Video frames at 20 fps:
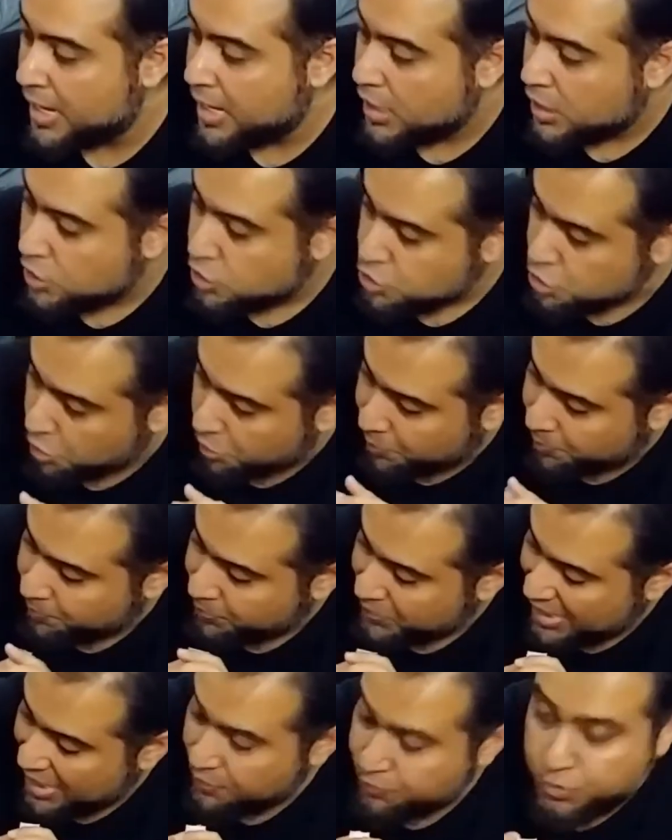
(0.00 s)
So
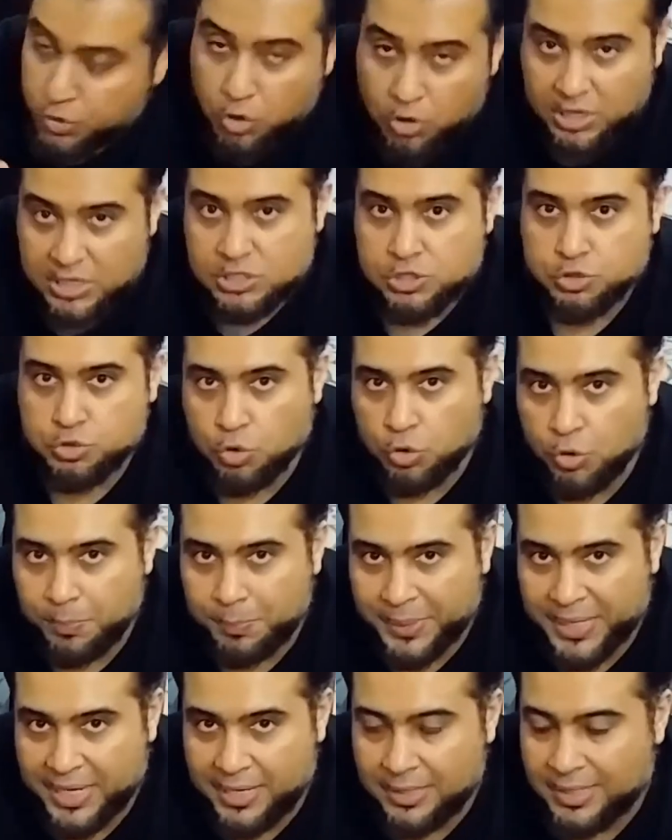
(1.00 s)
if you are a solo
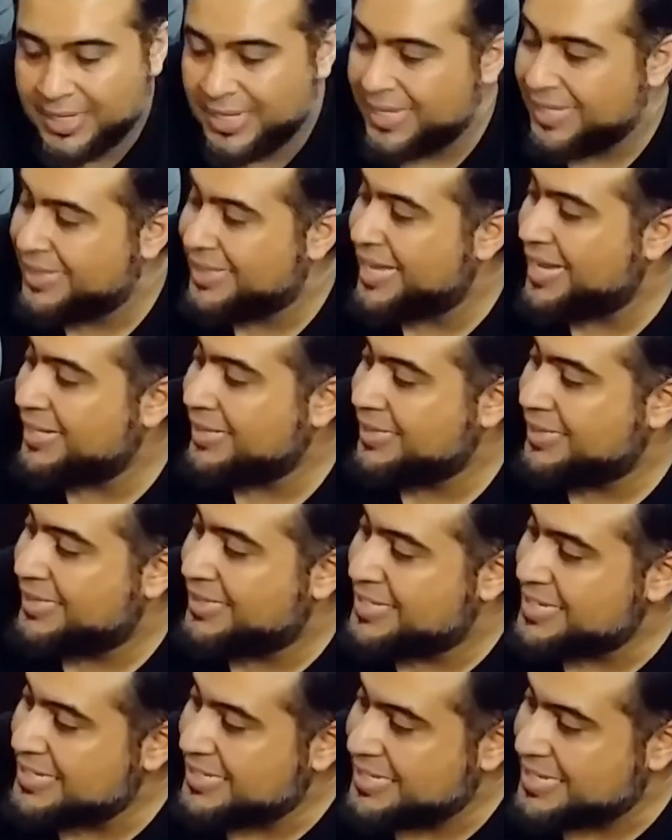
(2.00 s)
player, then
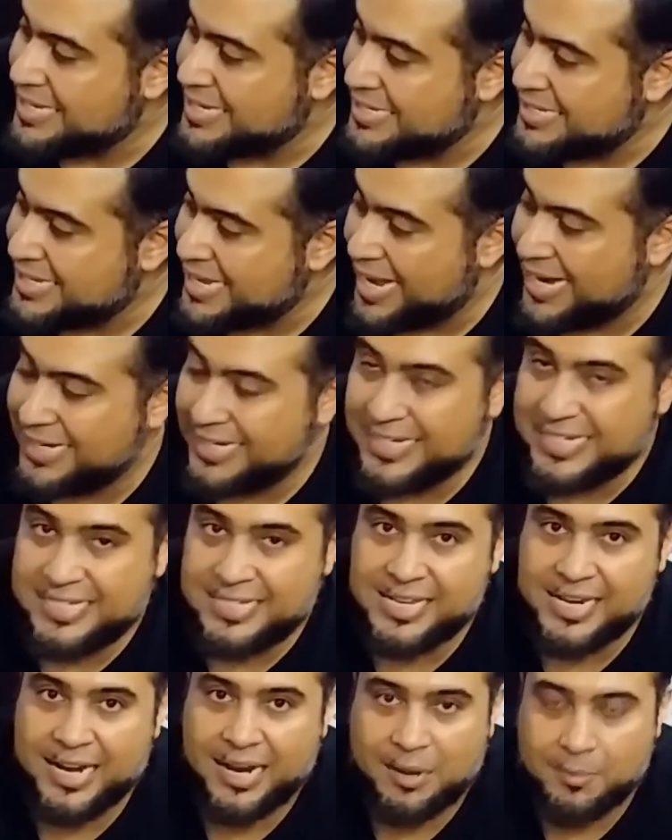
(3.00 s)
this is an
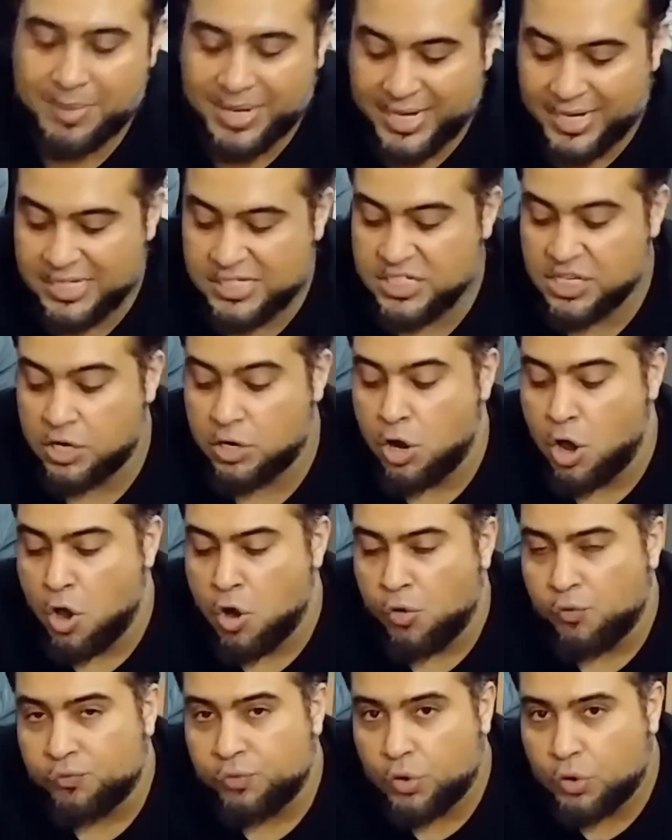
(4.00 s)
easy recommendation.
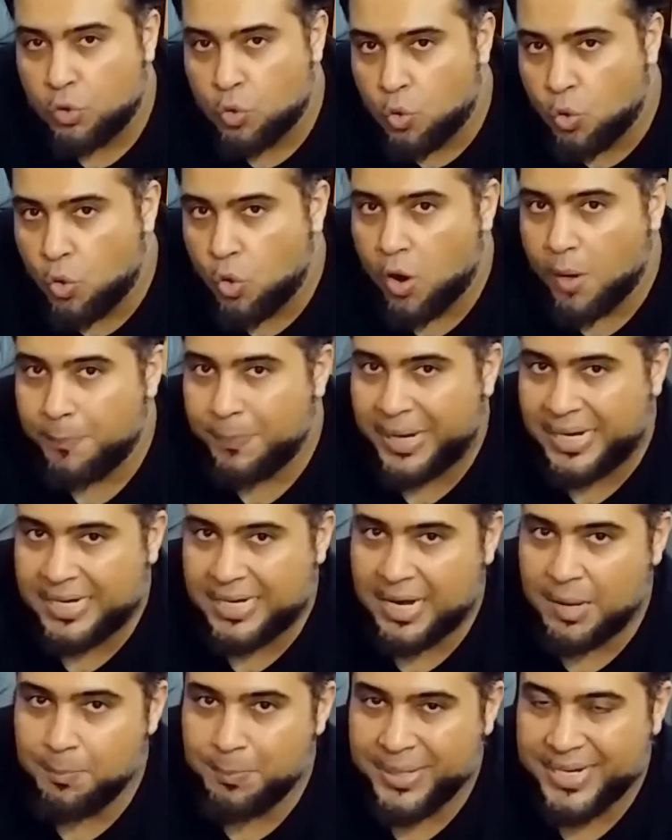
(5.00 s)
For co-op and
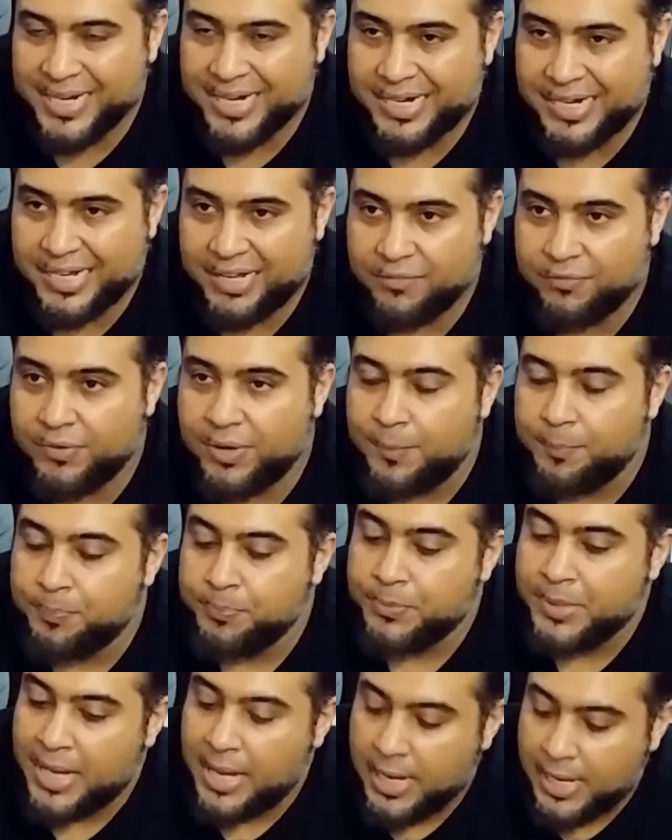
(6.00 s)
competitive,
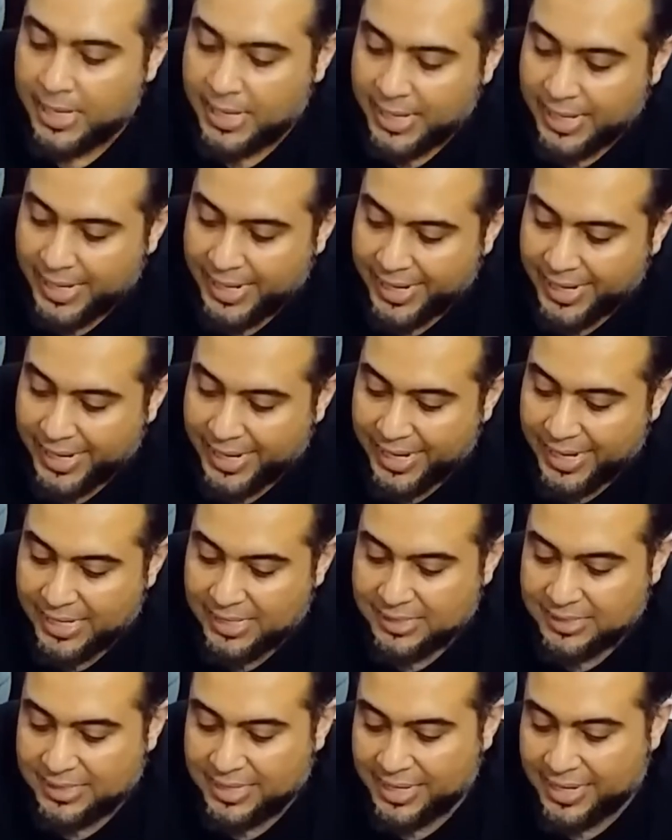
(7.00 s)

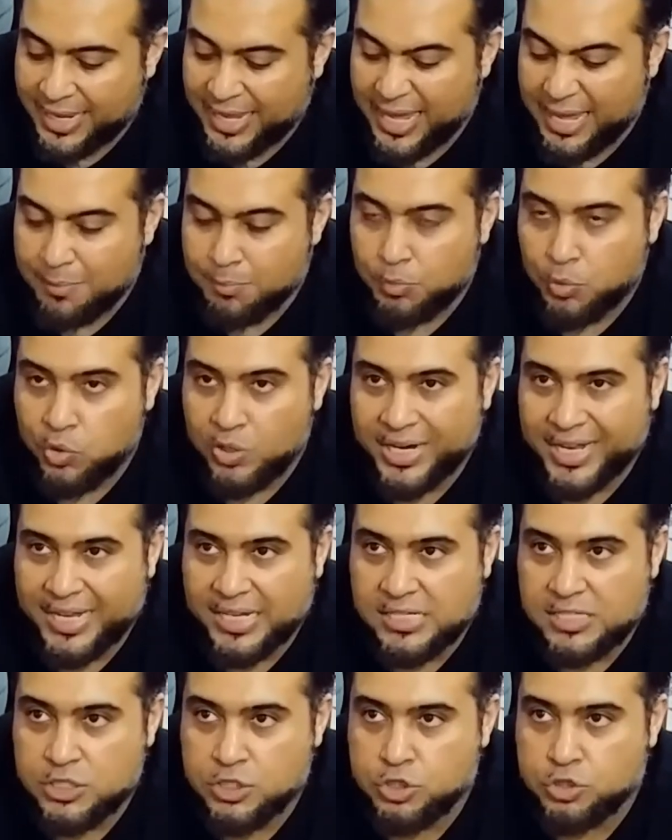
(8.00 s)
the game mode
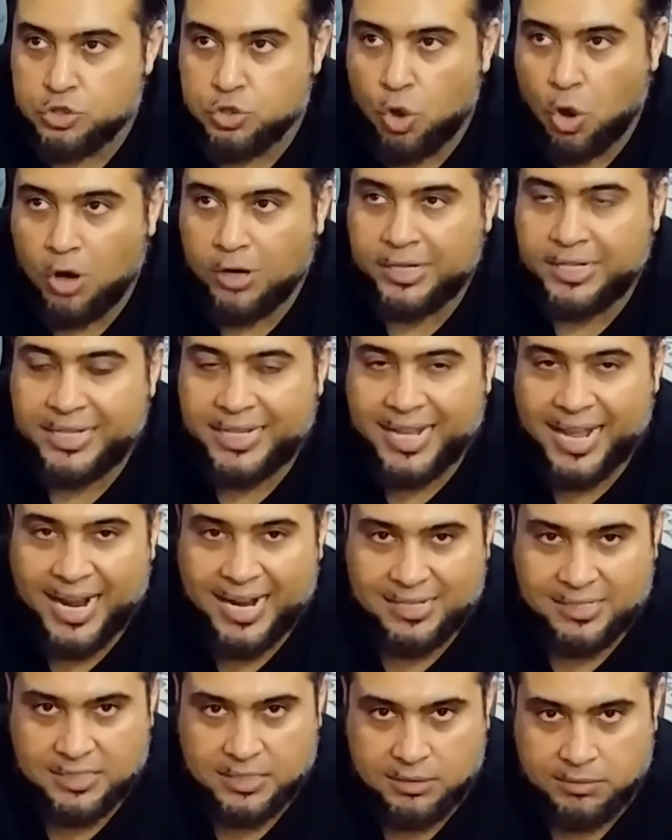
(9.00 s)
is not that